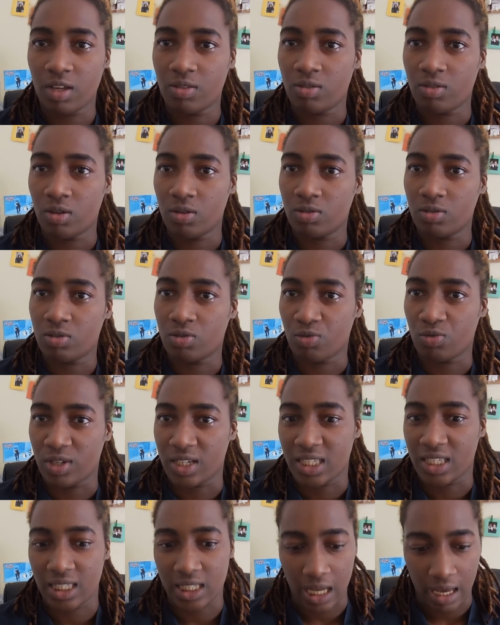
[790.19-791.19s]
done those
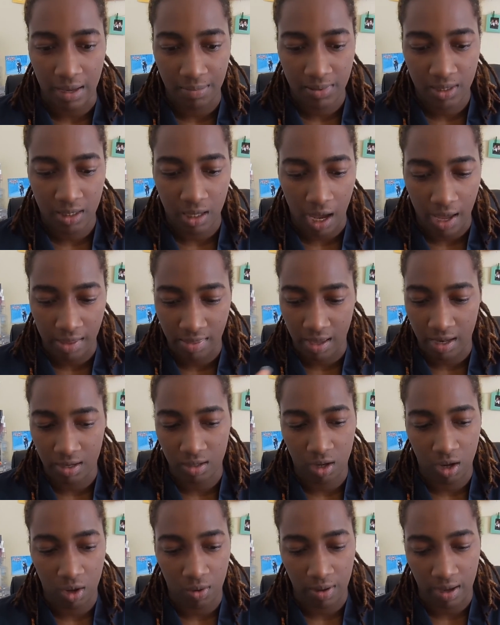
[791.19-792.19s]
three steps, I
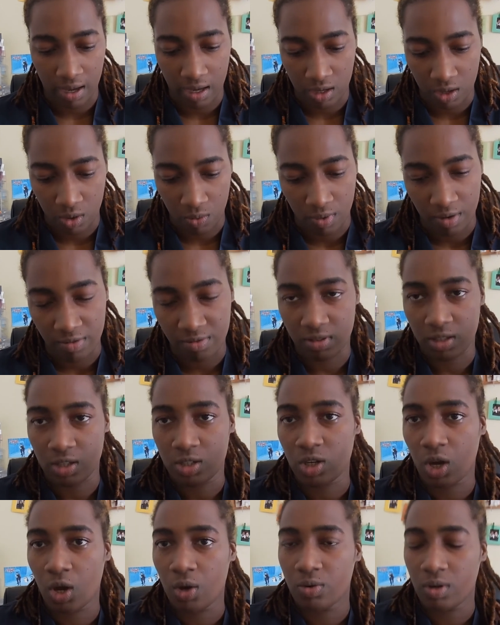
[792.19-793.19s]
then go in with
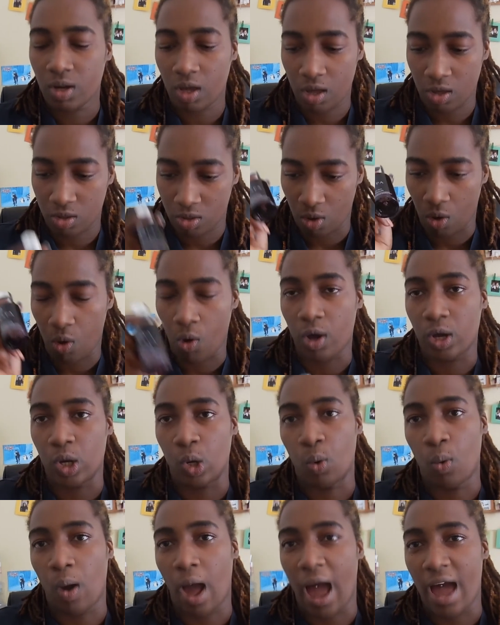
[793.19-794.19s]
the toner, the
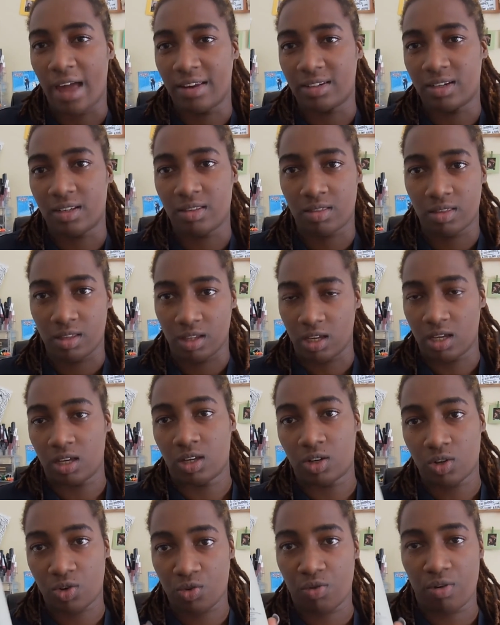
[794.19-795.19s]
oil, and
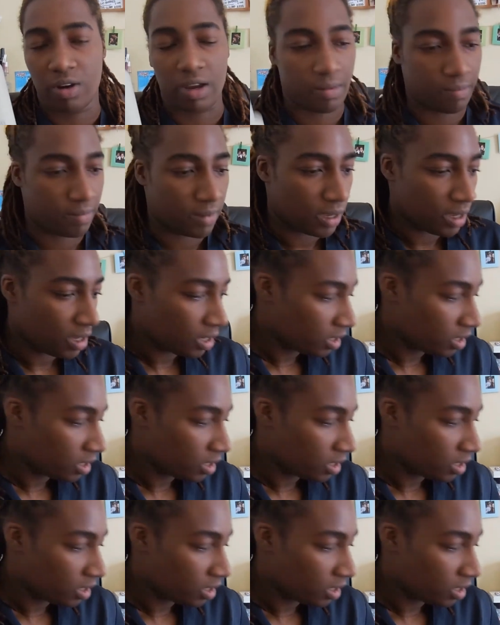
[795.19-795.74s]
the cream.